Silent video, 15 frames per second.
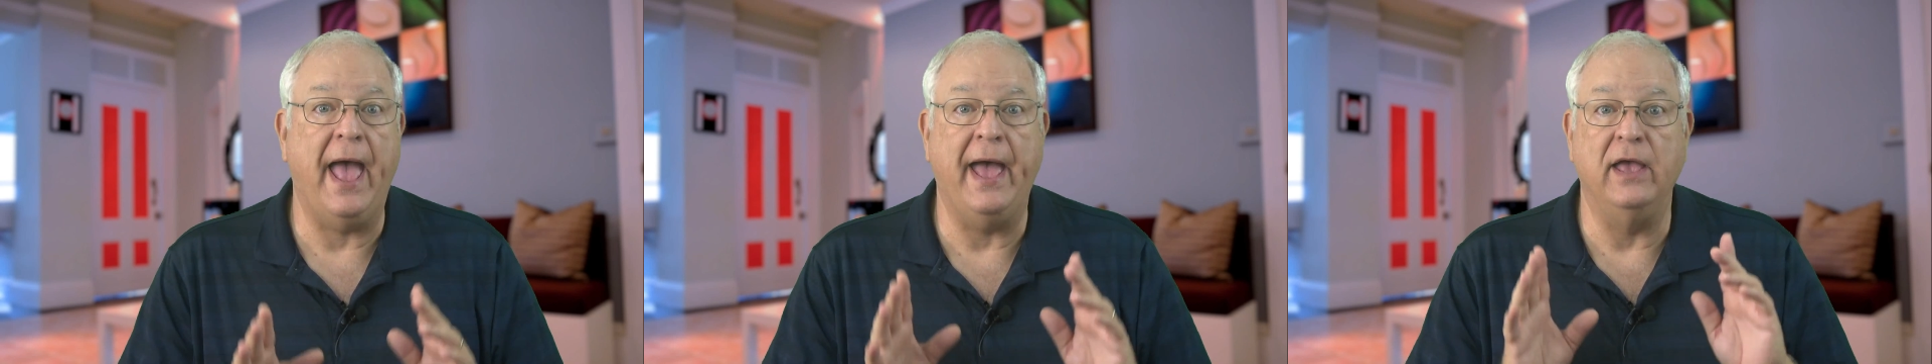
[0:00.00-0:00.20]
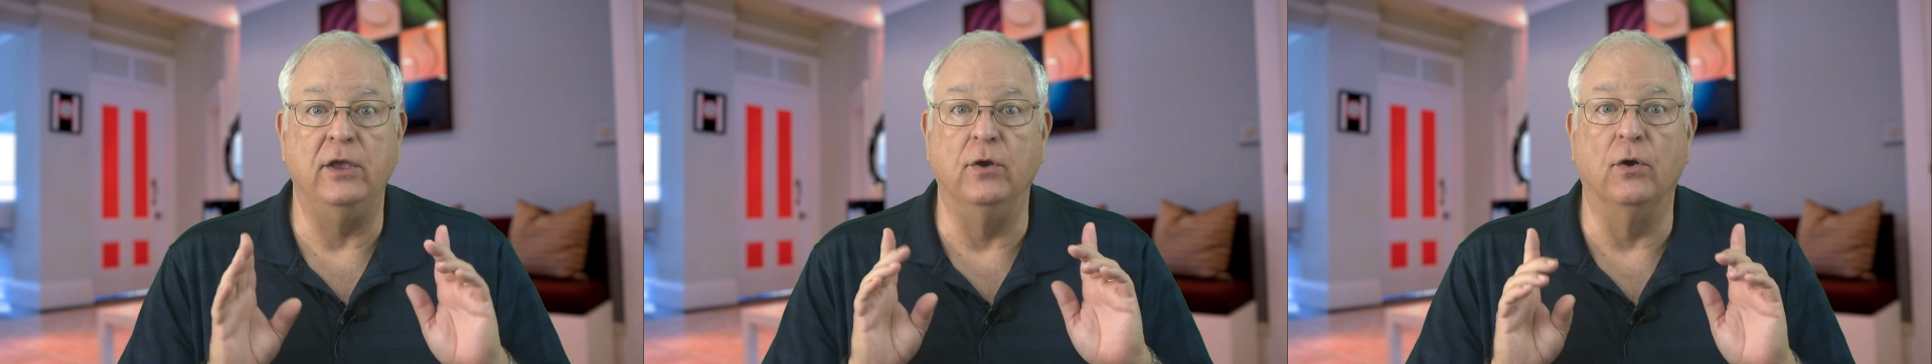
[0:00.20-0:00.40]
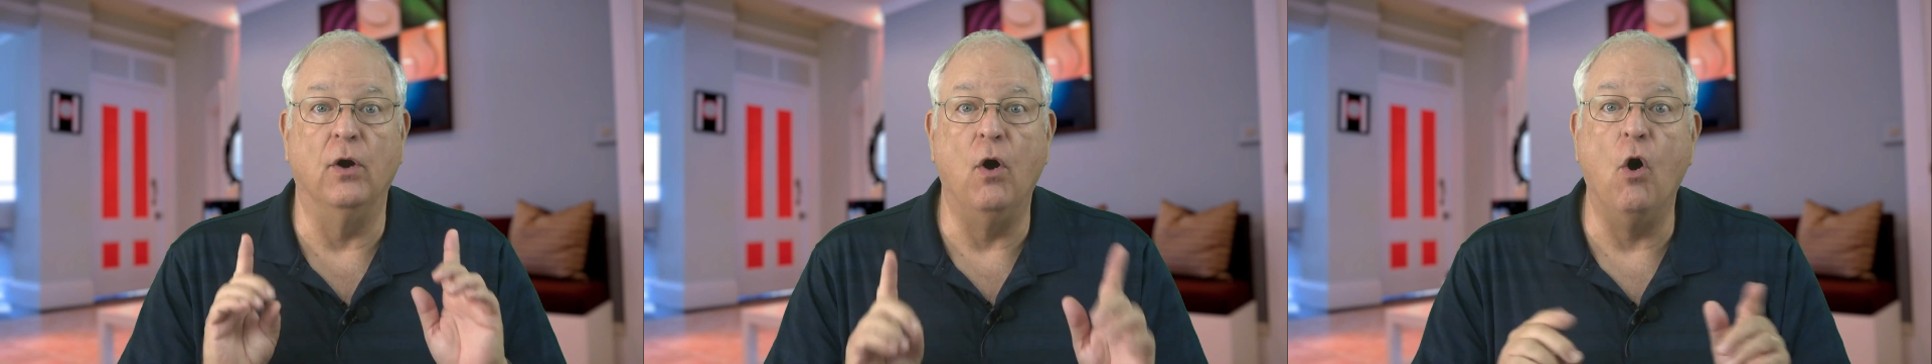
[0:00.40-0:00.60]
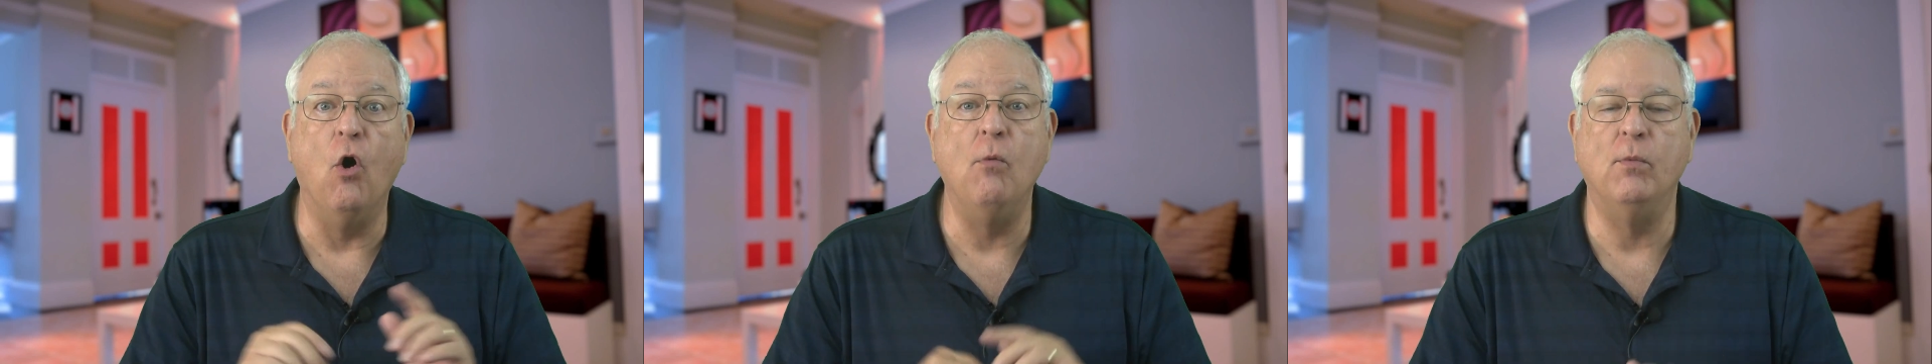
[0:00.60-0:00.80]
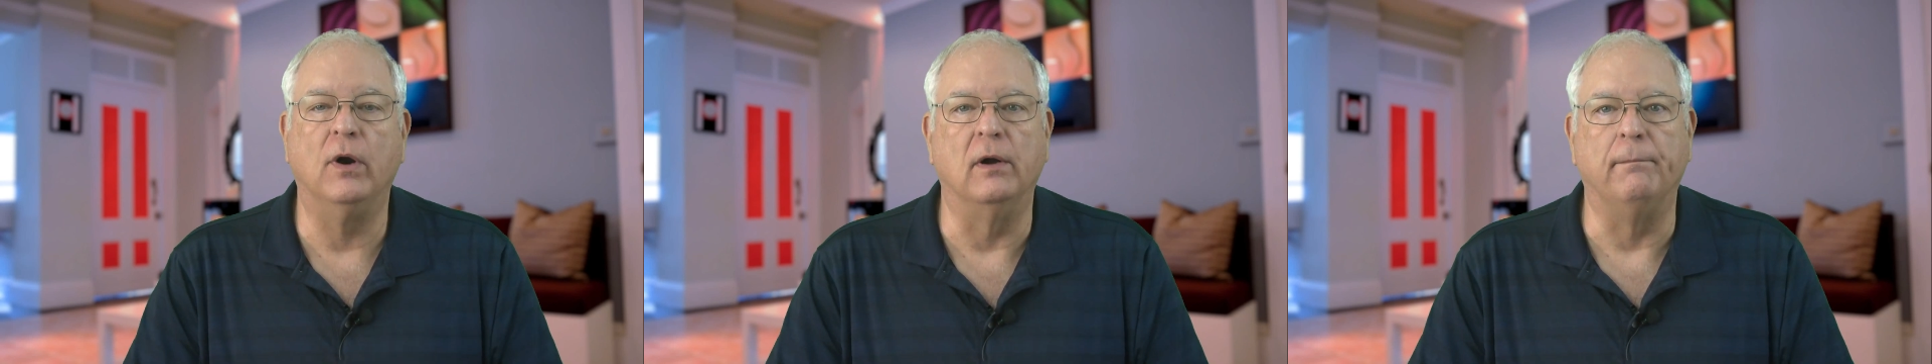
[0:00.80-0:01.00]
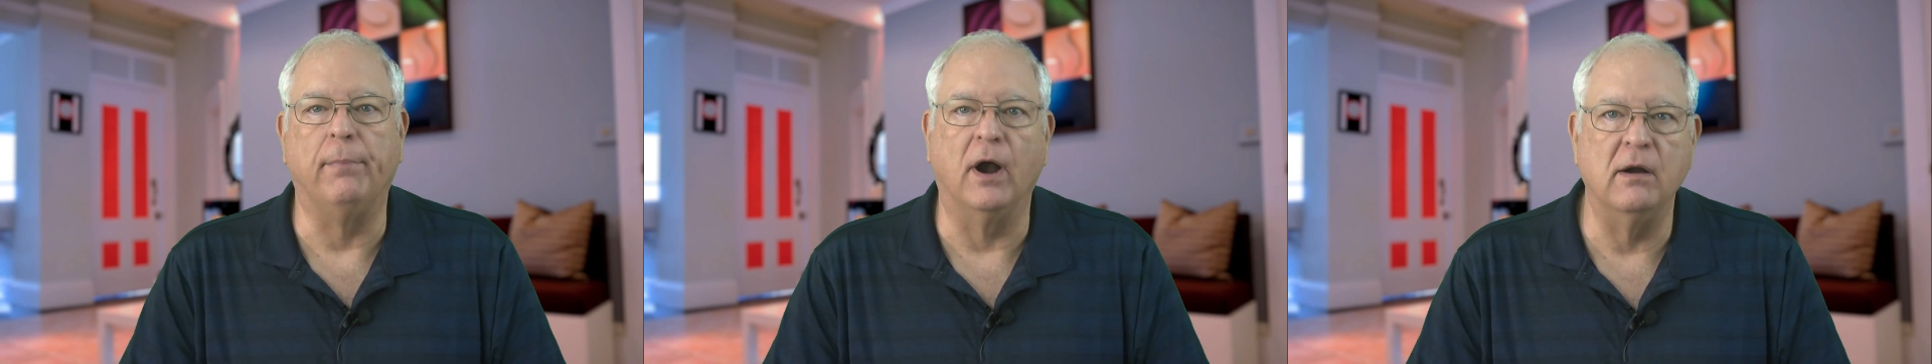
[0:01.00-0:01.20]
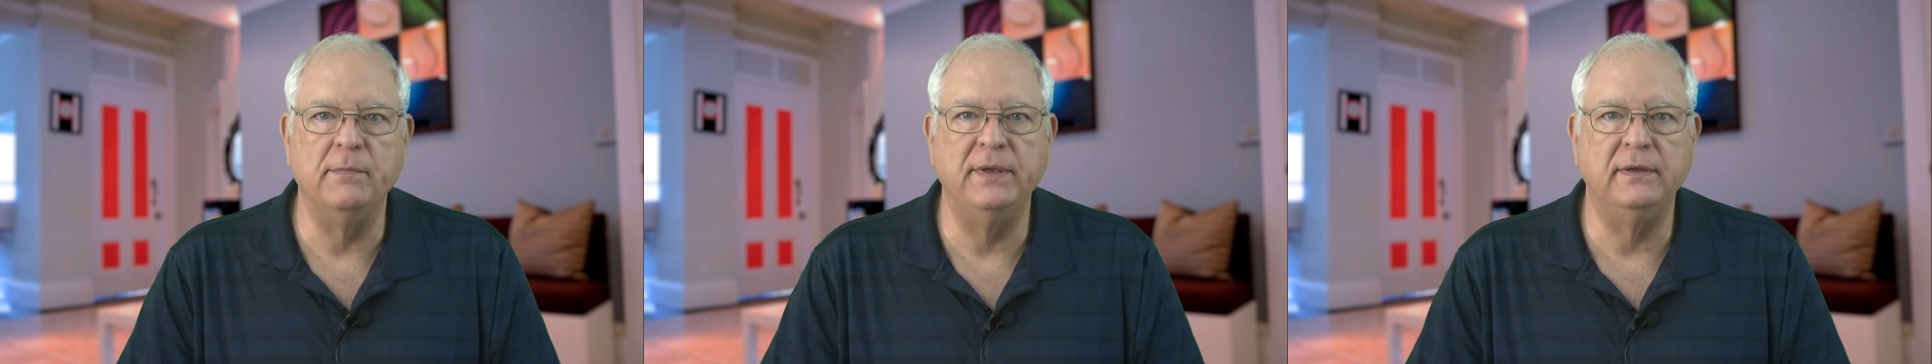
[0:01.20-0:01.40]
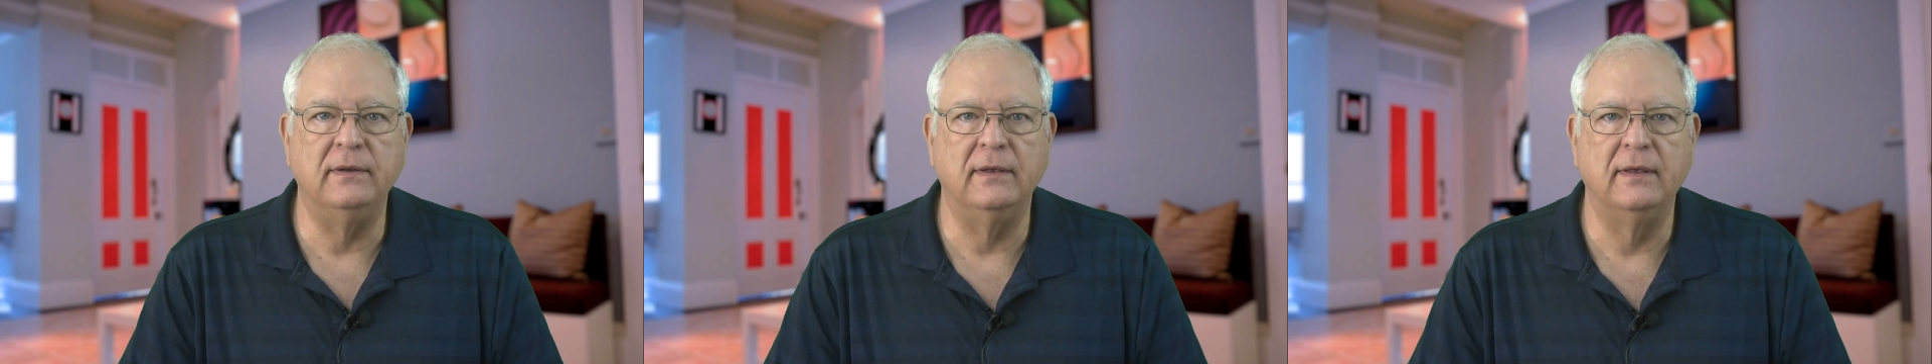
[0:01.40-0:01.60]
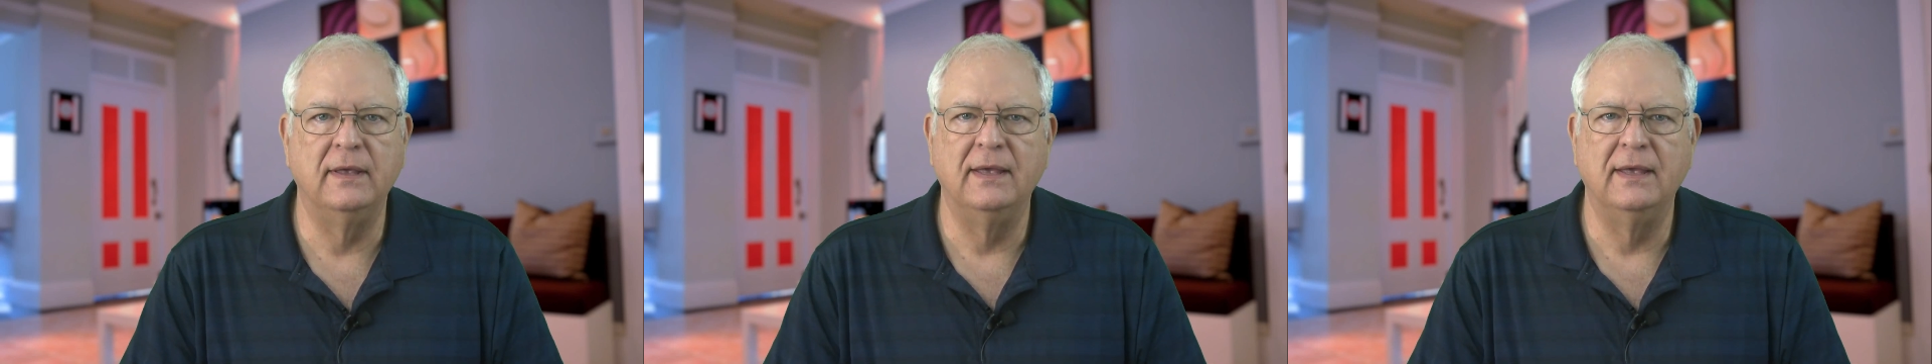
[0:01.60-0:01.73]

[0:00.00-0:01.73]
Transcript: at your home or apartment?